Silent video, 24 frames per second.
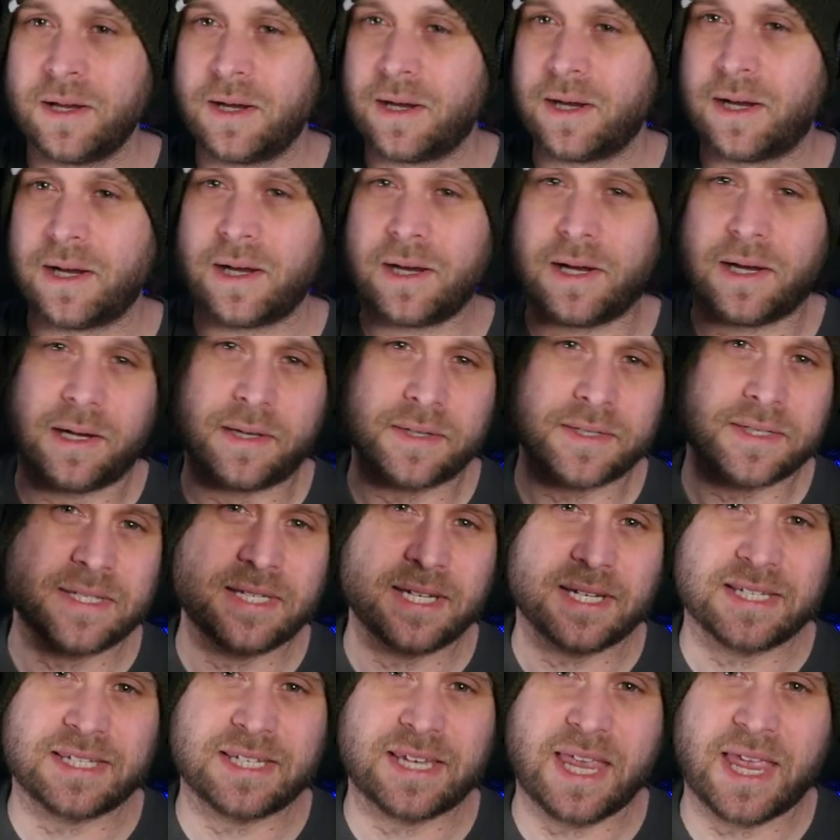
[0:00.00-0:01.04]
Uh,
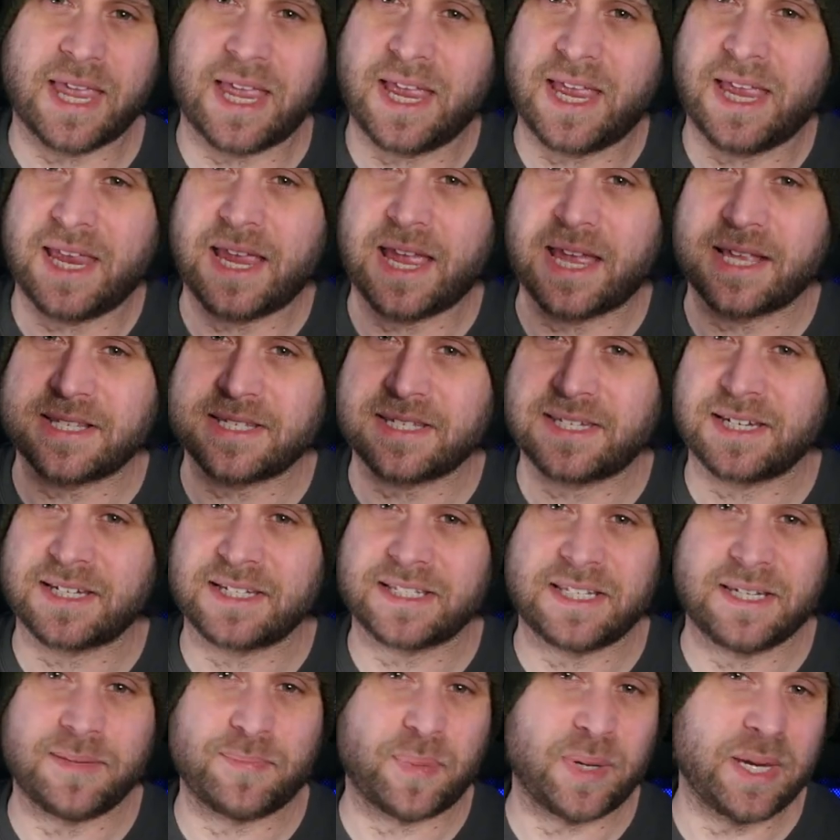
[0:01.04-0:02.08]
6K at
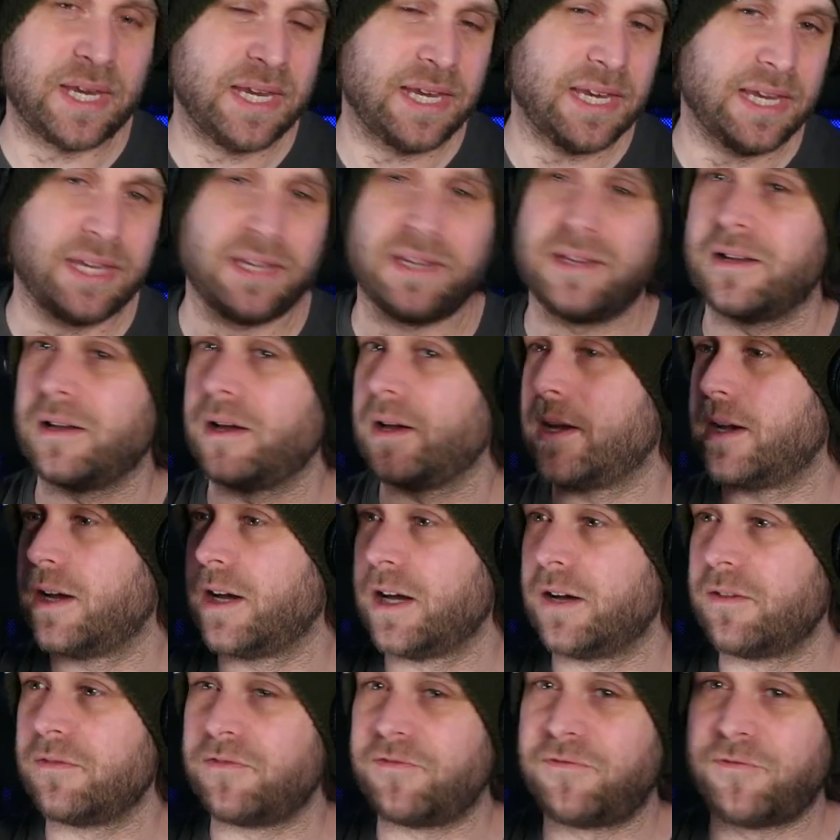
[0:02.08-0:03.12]
60p,
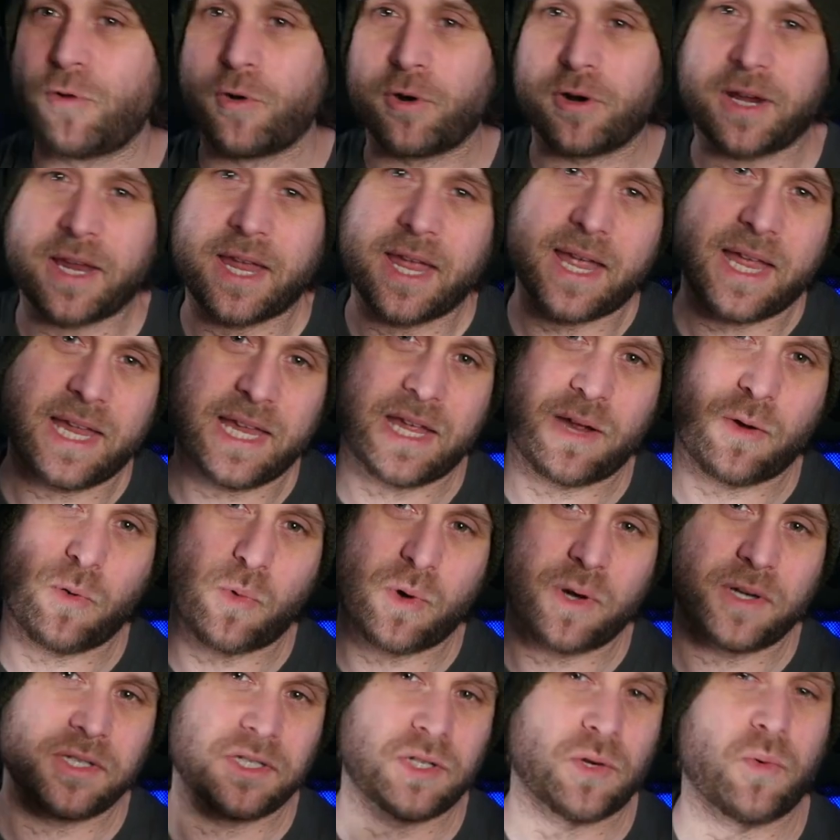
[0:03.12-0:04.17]
uh, 4K at
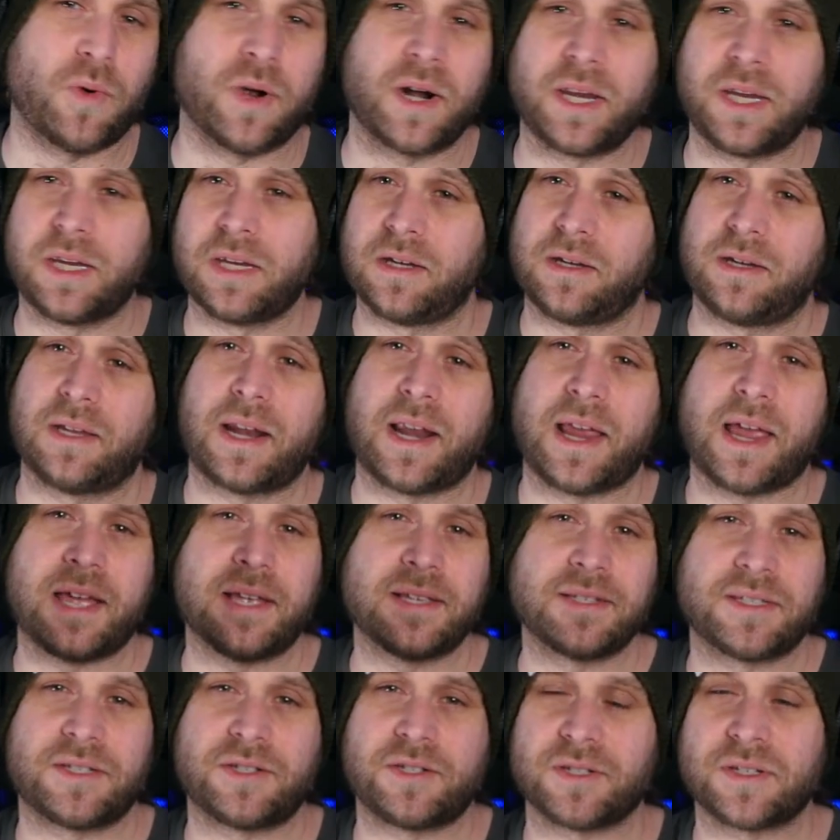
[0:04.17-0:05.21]
120. It
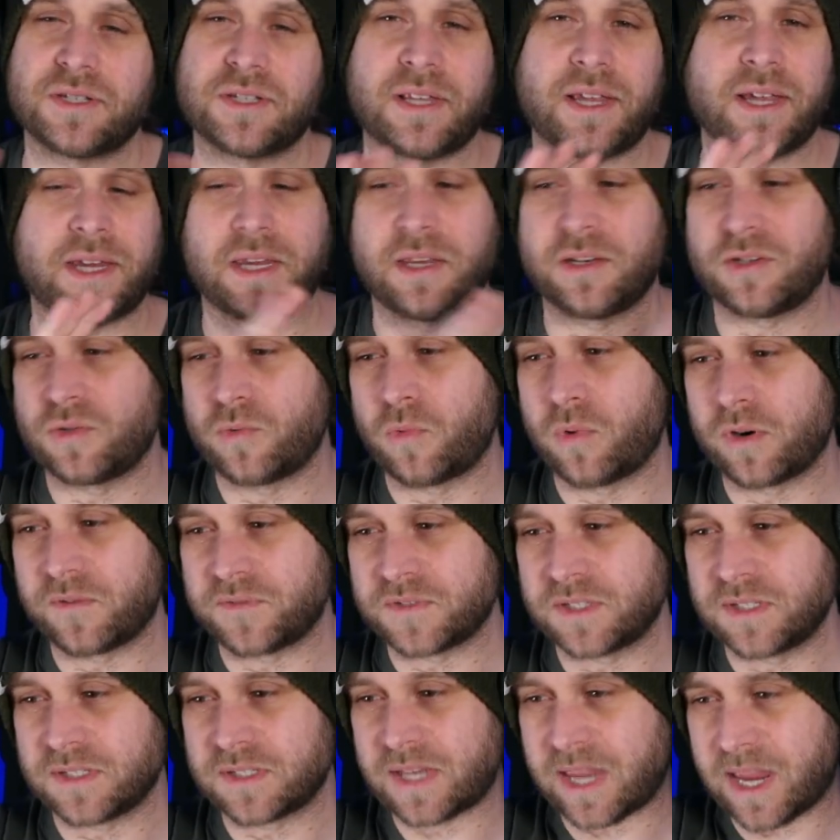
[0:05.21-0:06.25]
has just like, it
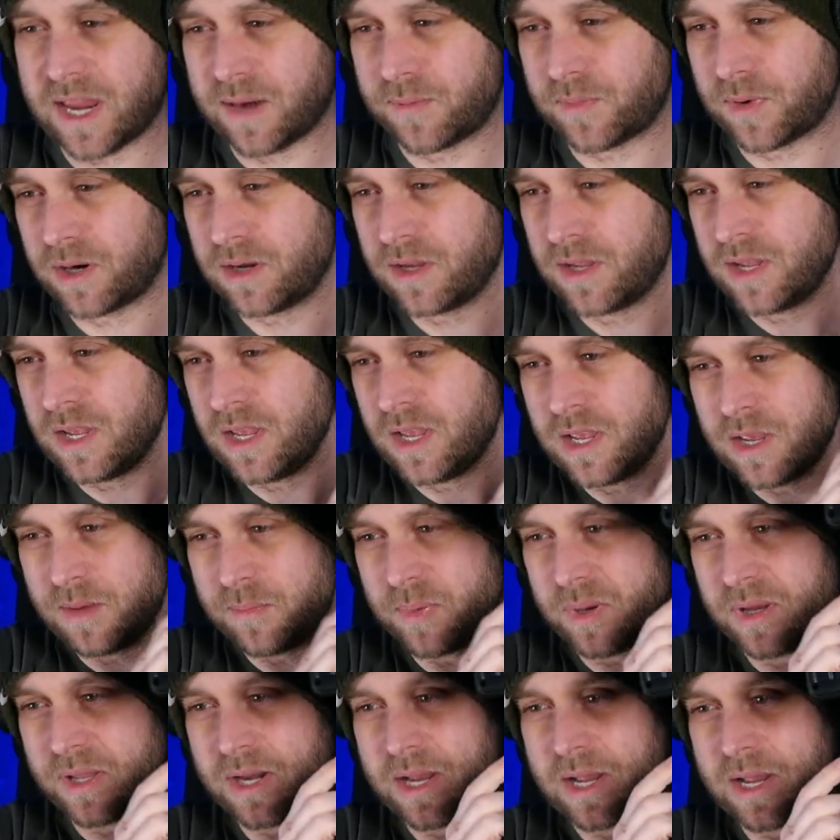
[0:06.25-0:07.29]
dwarfs this camera,
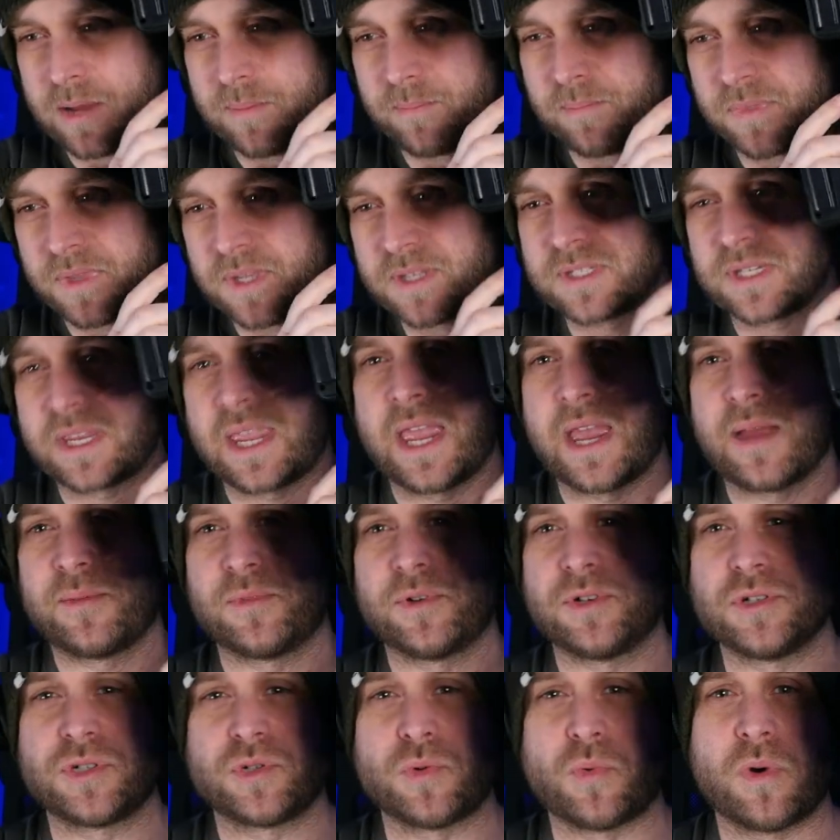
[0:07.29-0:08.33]
but um, this
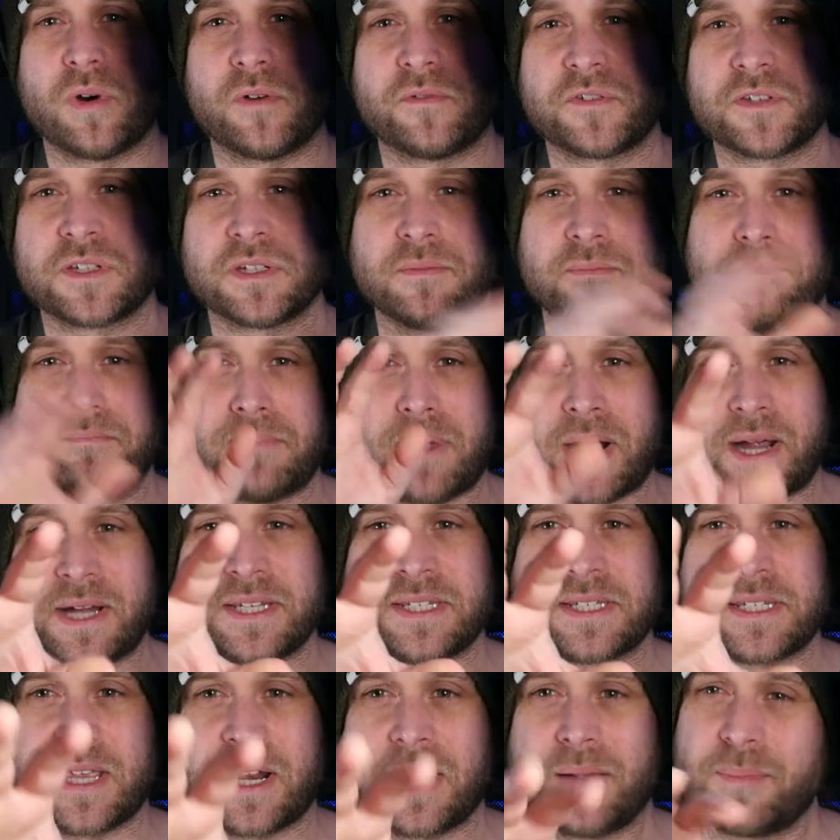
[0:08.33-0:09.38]
camera dwarfs my
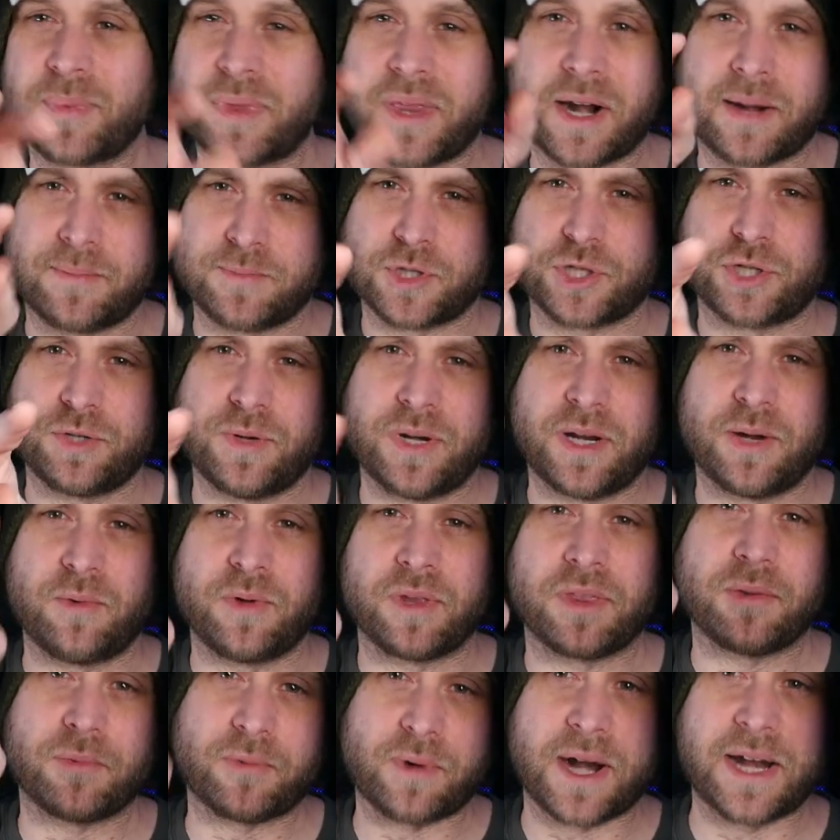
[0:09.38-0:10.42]
setup that I'm shooting
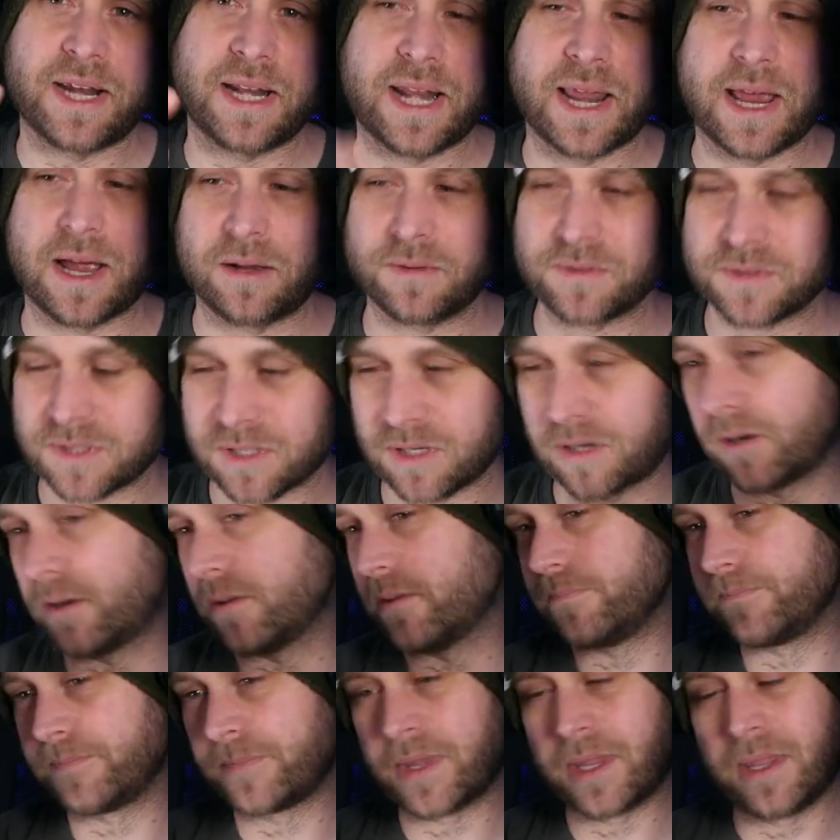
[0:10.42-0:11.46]
with right now. So,
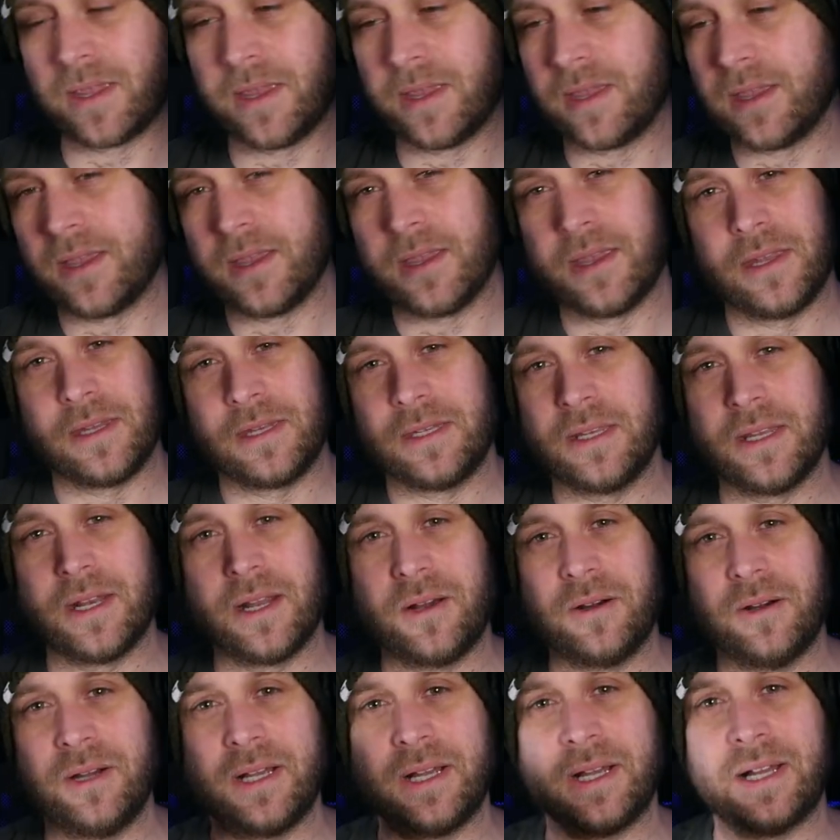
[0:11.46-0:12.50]
you know,